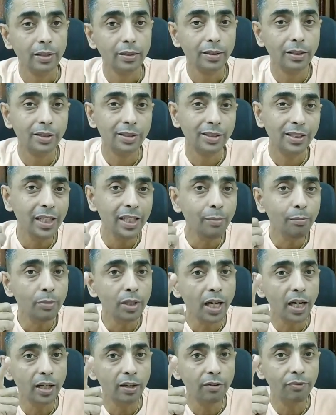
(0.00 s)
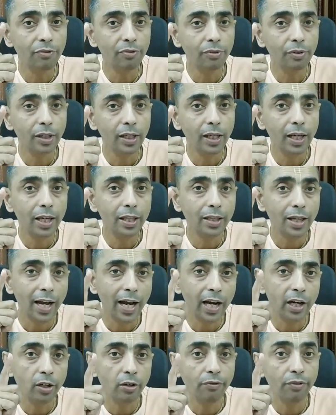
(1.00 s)
The same knife in the
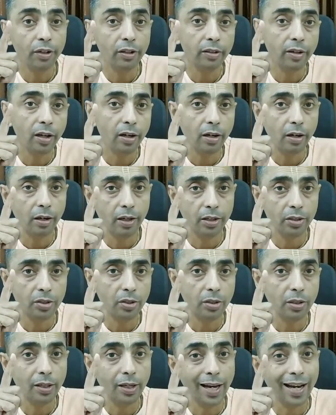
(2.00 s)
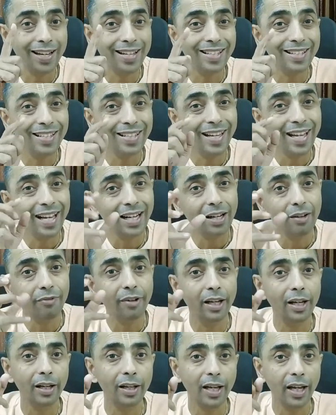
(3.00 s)
hand of a terrorist can take
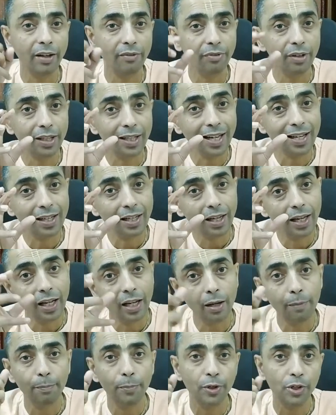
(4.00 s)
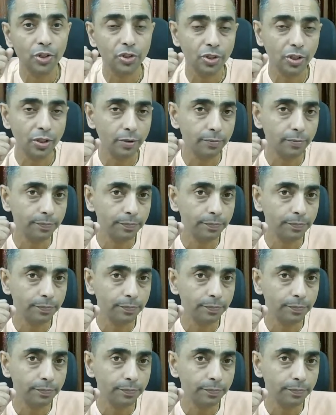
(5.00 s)
away a life. It can kill a person.